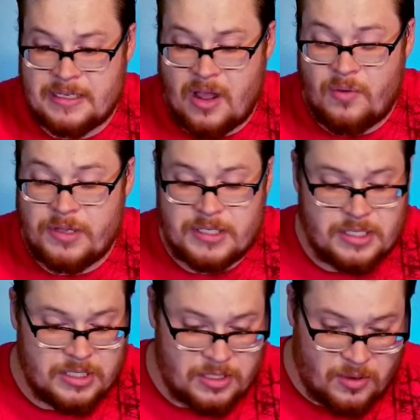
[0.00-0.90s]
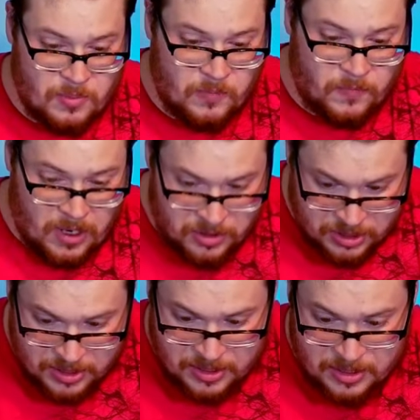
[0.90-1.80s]
oh, this is just a normal
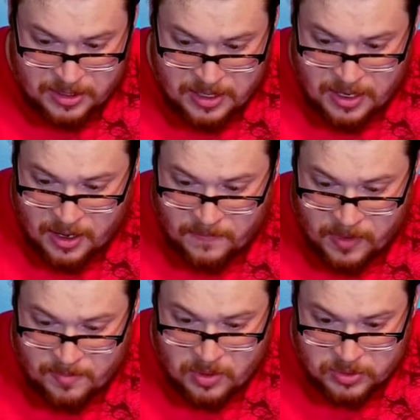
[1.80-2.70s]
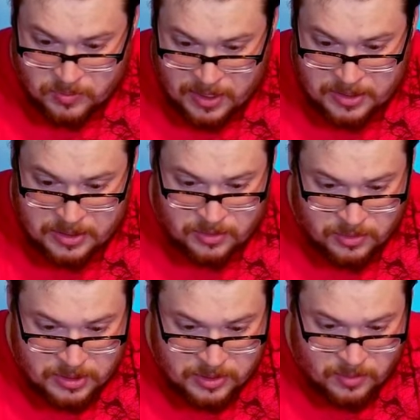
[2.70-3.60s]
version of our most wanted, so
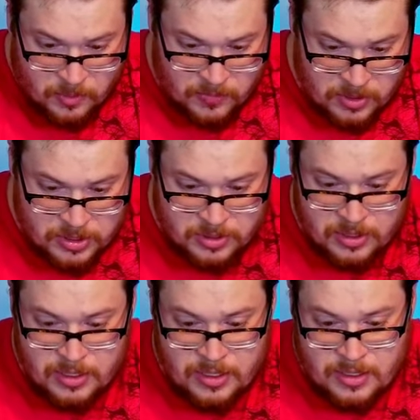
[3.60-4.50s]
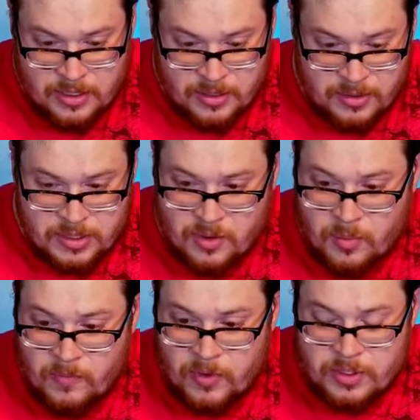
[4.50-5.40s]
there is a normal version? There's a
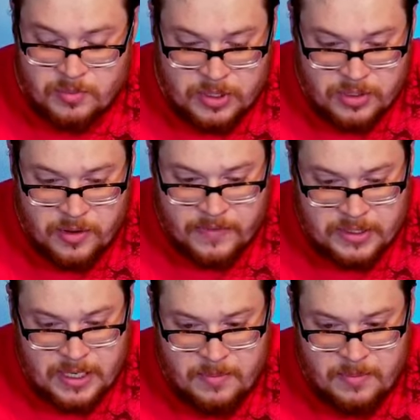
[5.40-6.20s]
normal version, but do you have the same